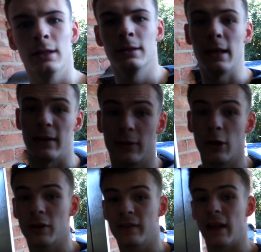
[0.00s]
Yeah, so
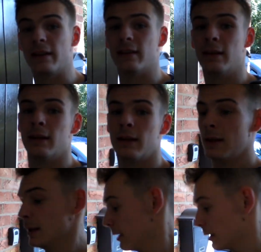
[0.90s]
like I said,
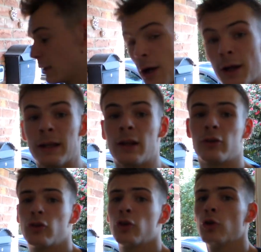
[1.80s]
going
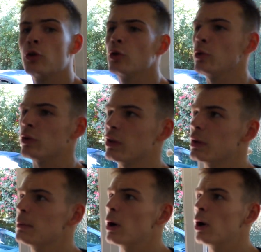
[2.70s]
to the
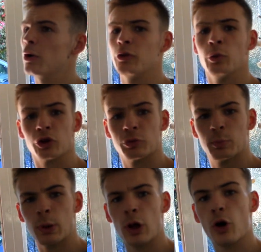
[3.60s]
cinema to watch
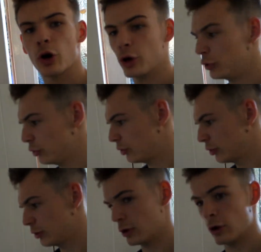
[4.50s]
Blockers
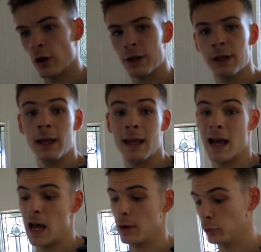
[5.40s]
tonight,
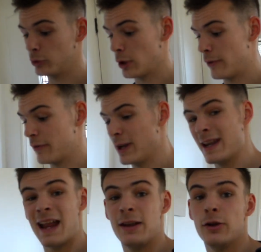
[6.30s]
and also going for
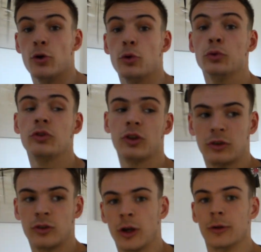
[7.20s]
Nando's.
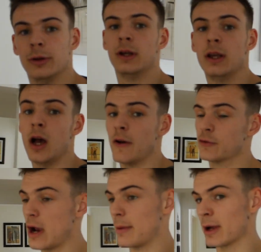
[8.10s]
So I've
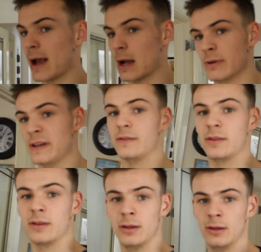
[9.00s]
tracked my calories